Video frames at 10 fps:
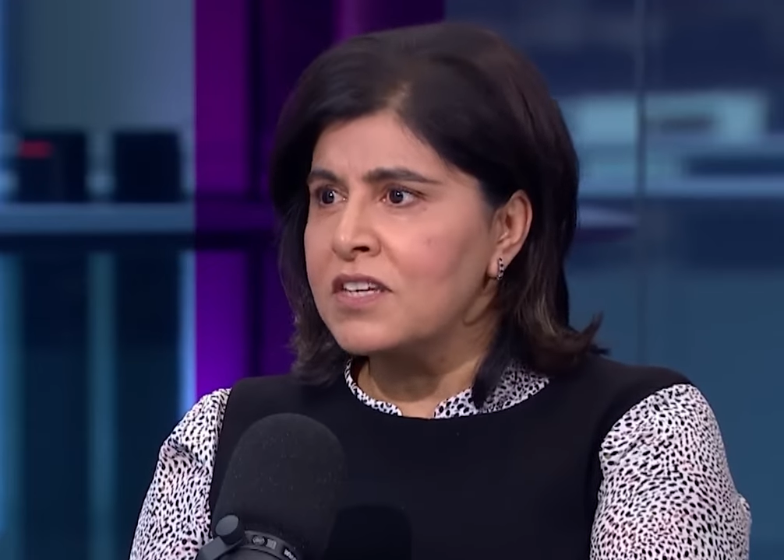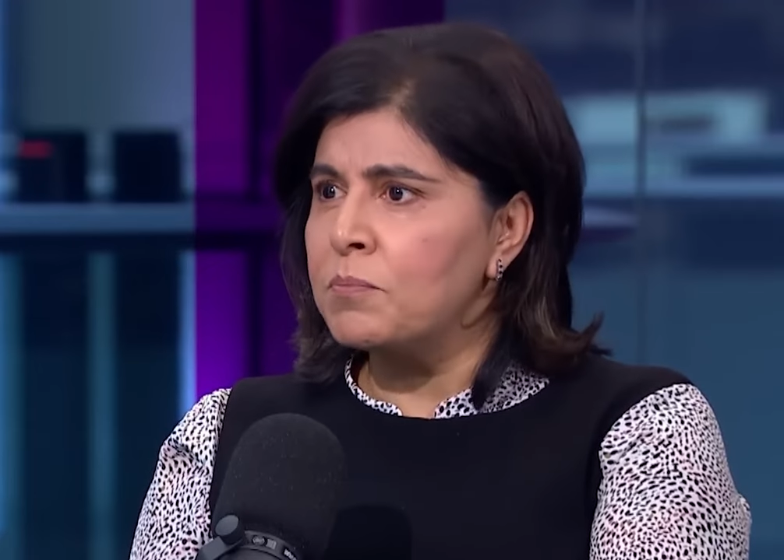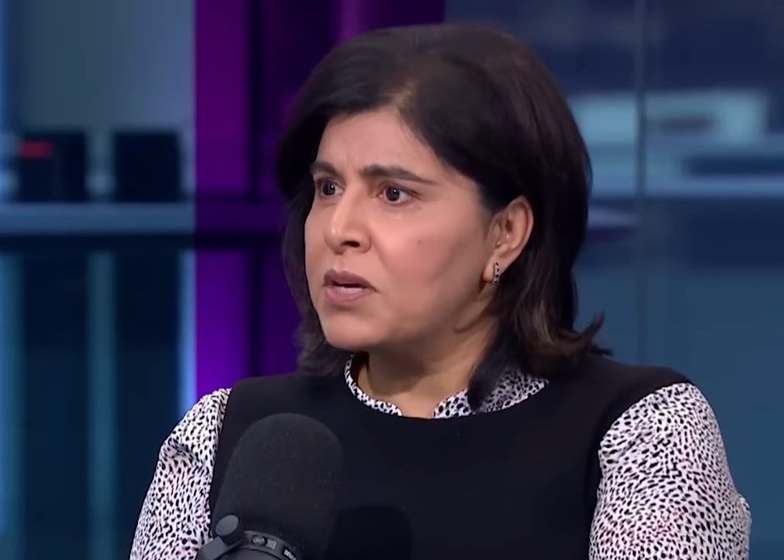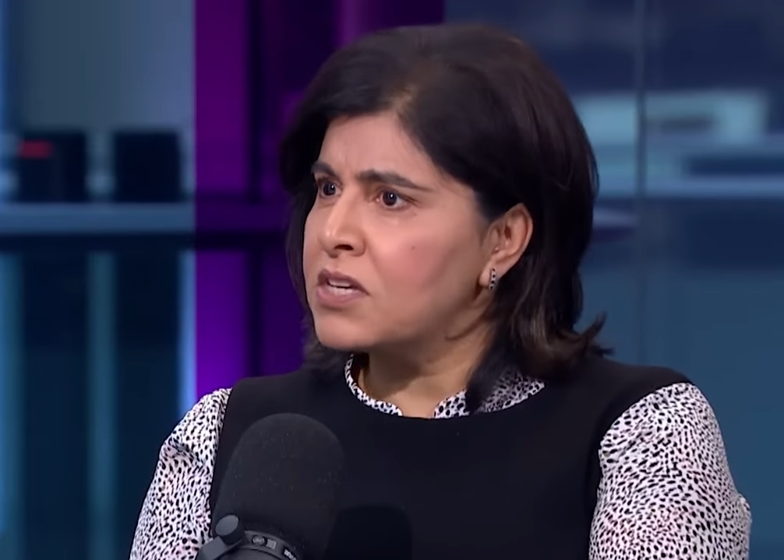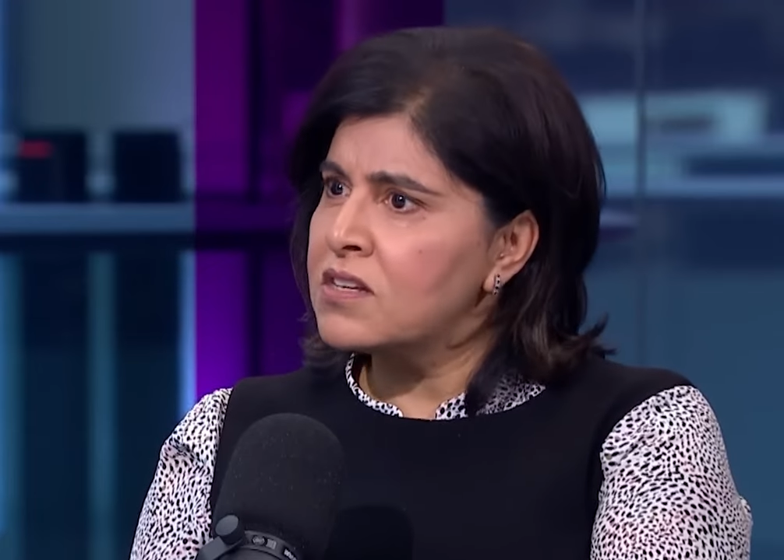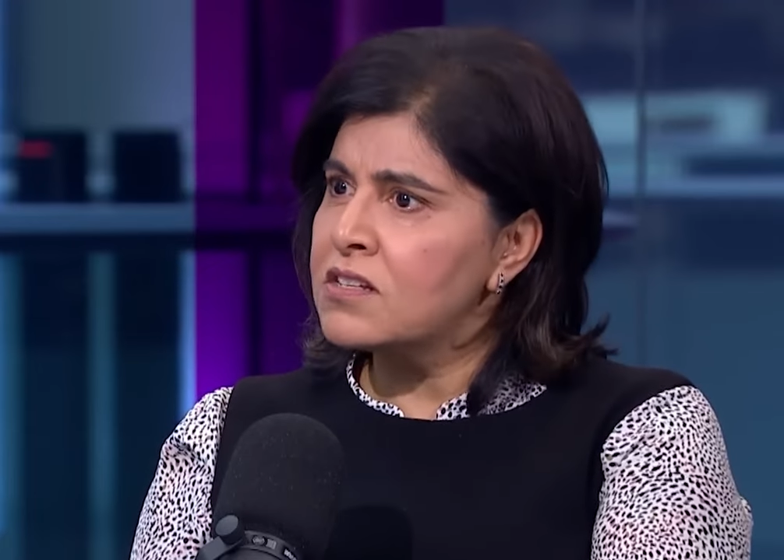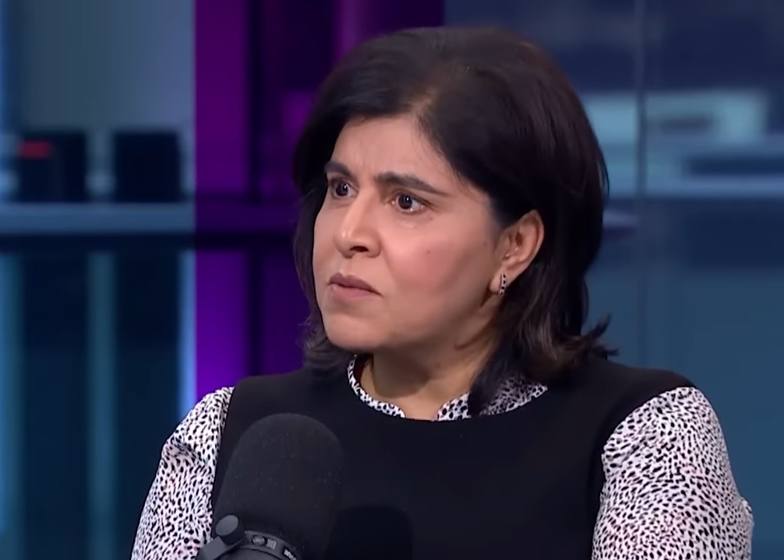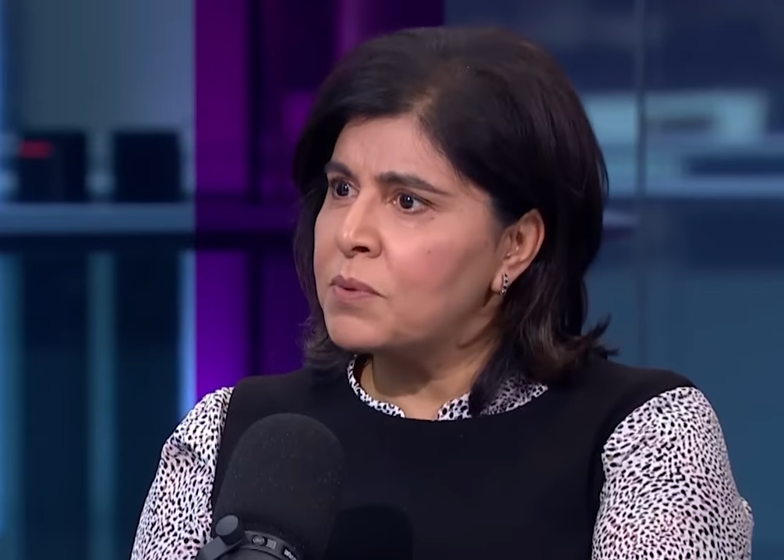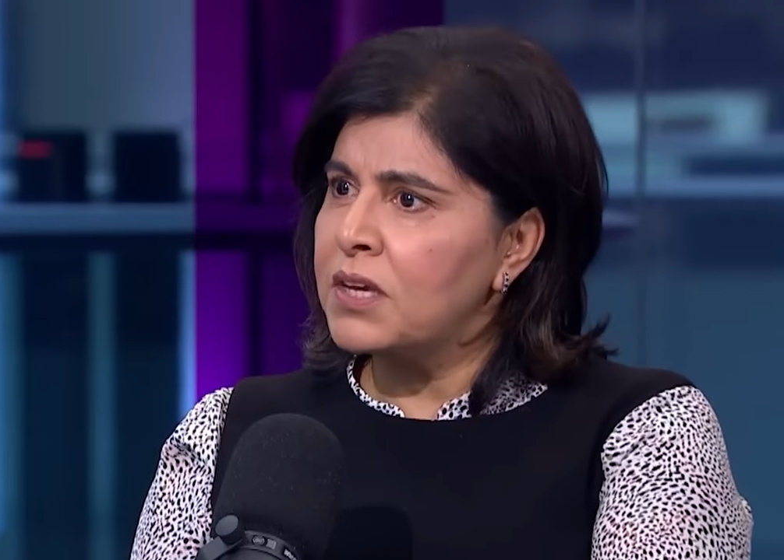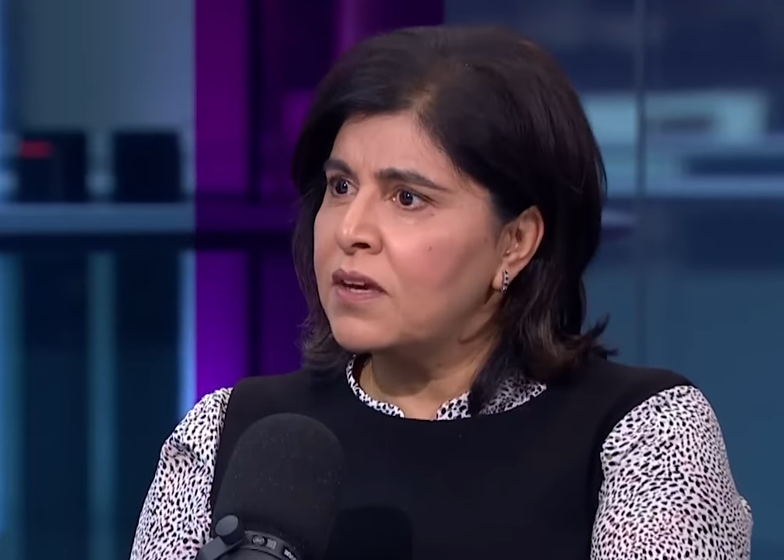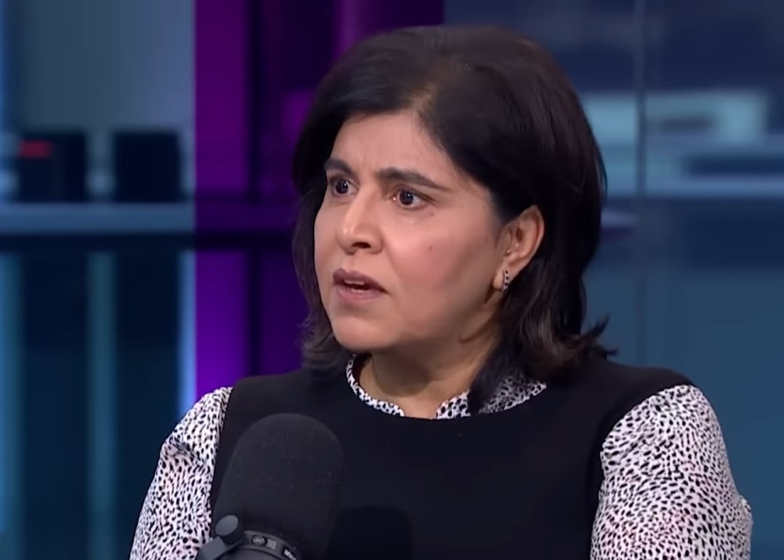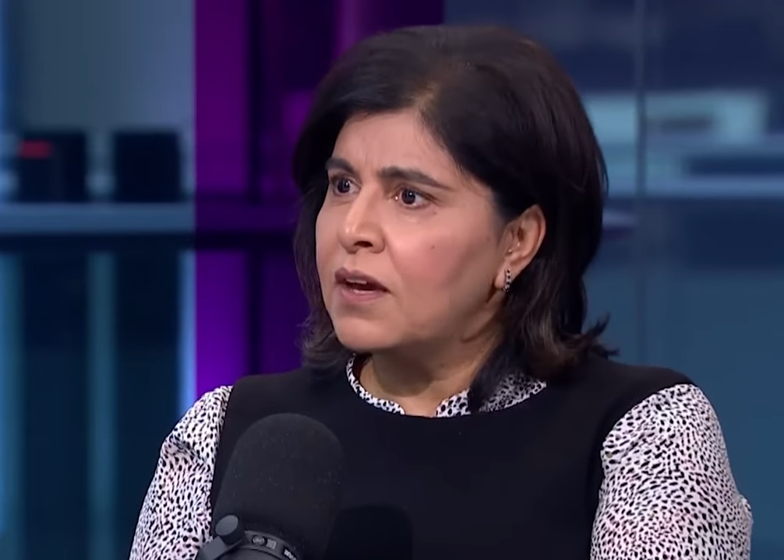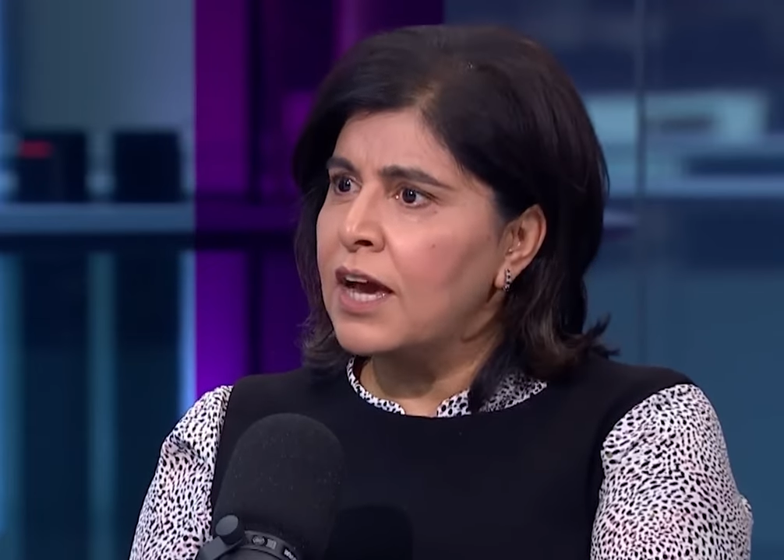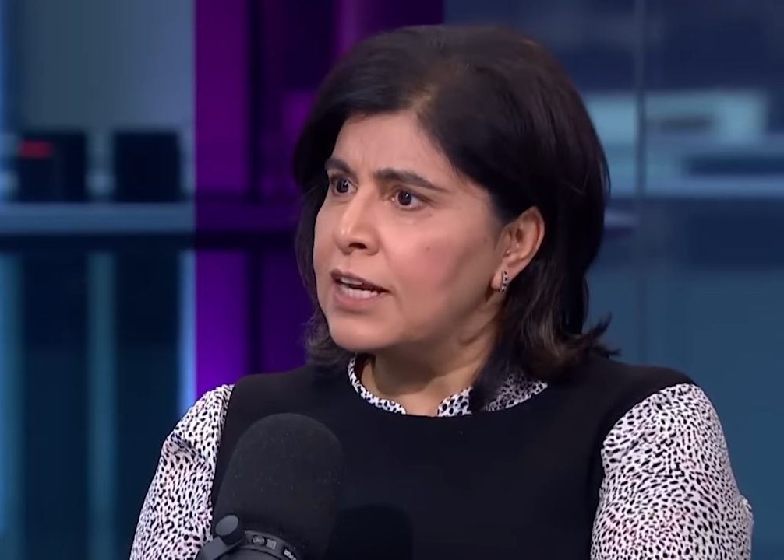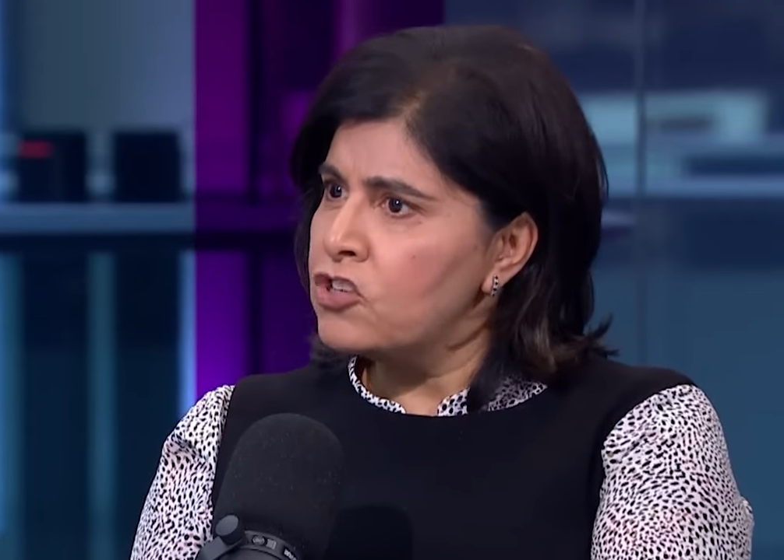and be considered to be
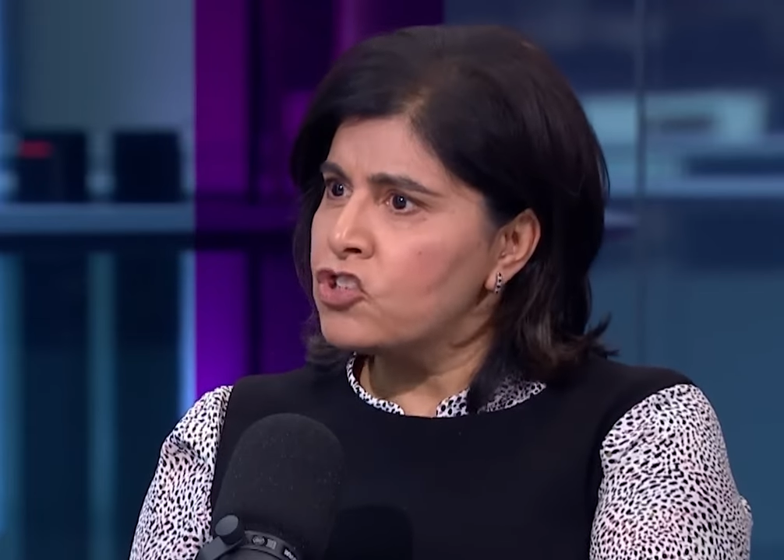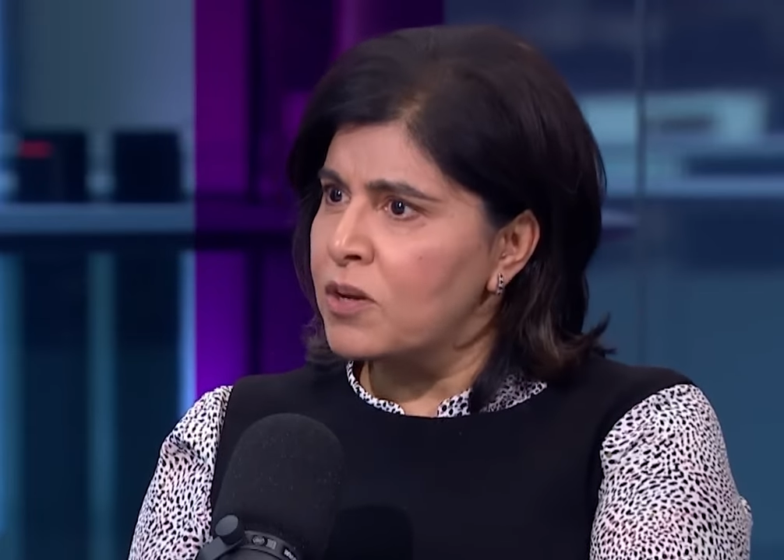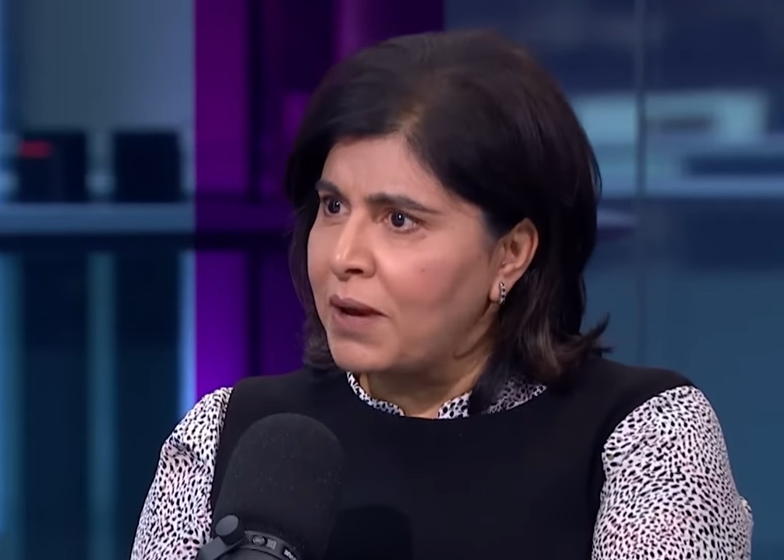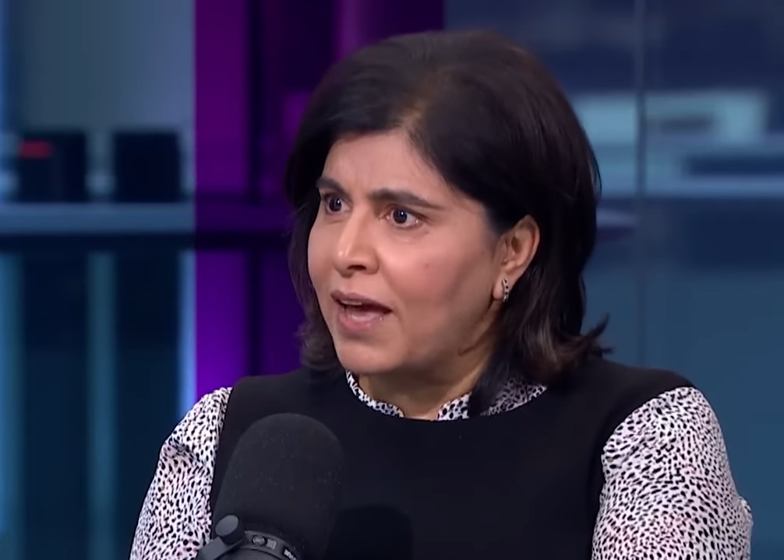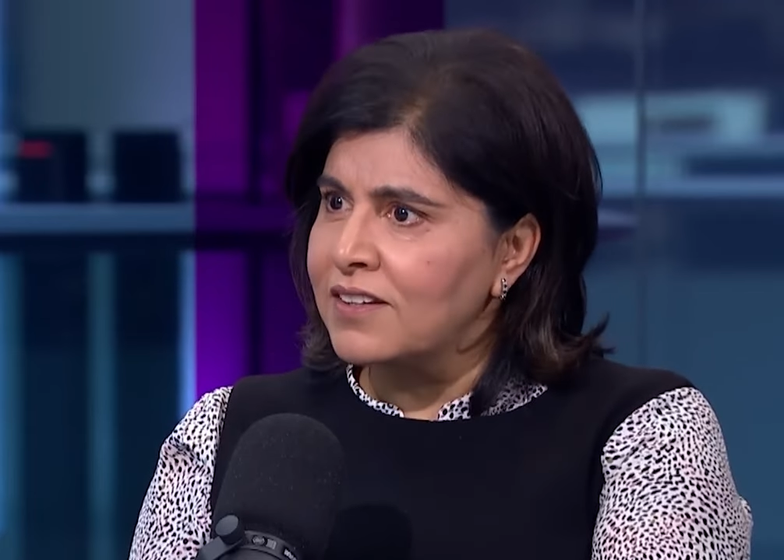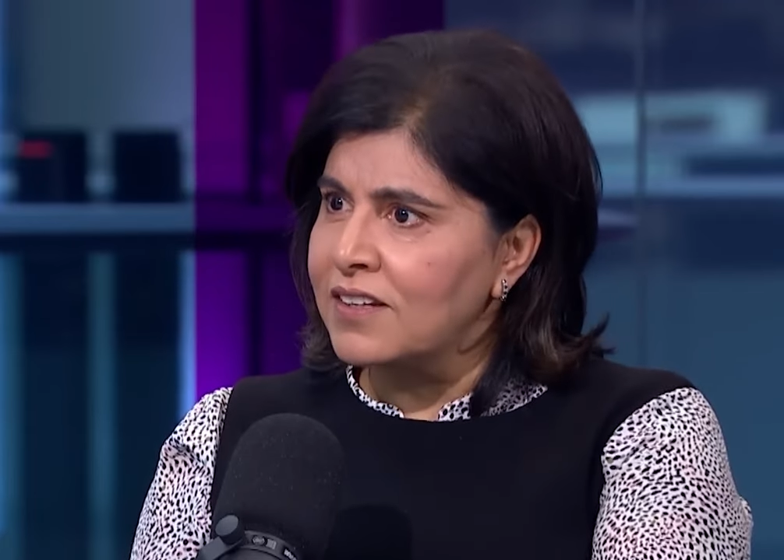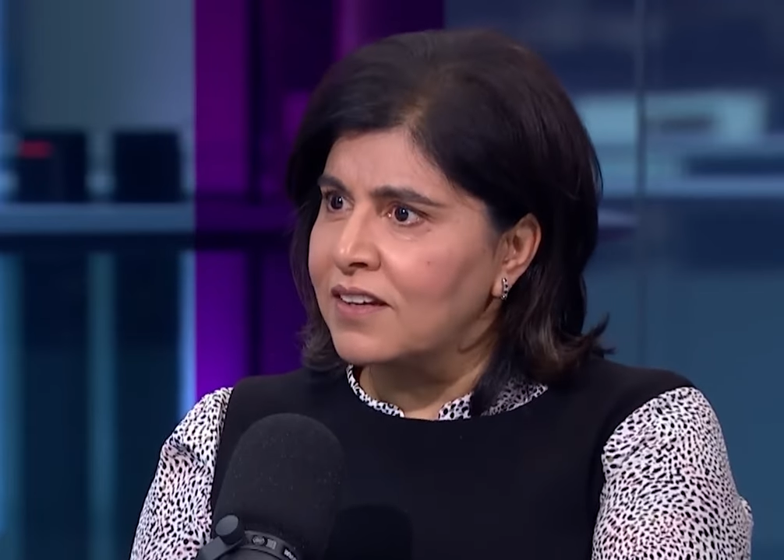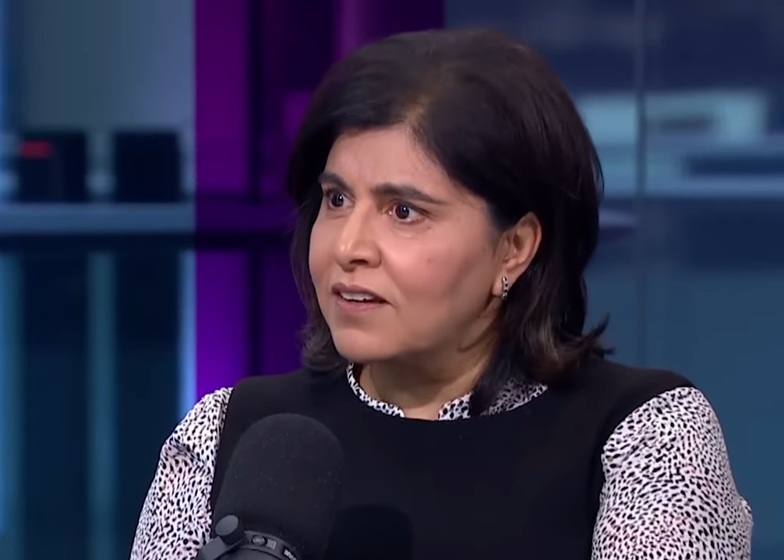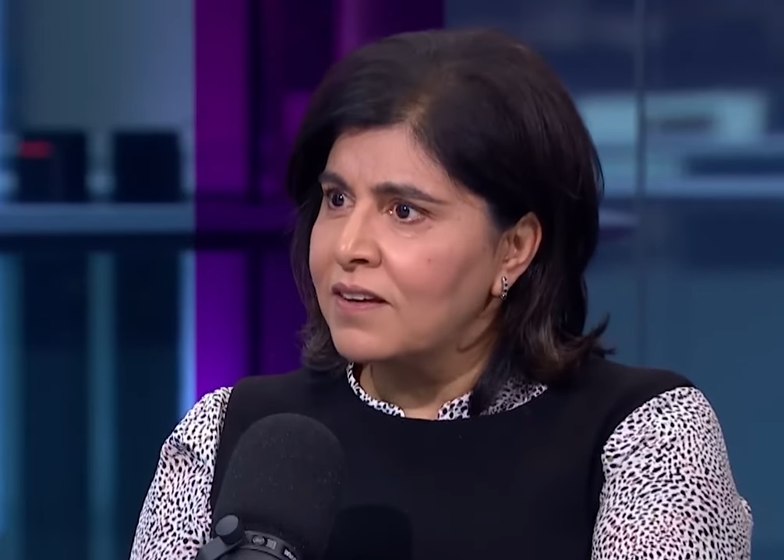a leadership candidate.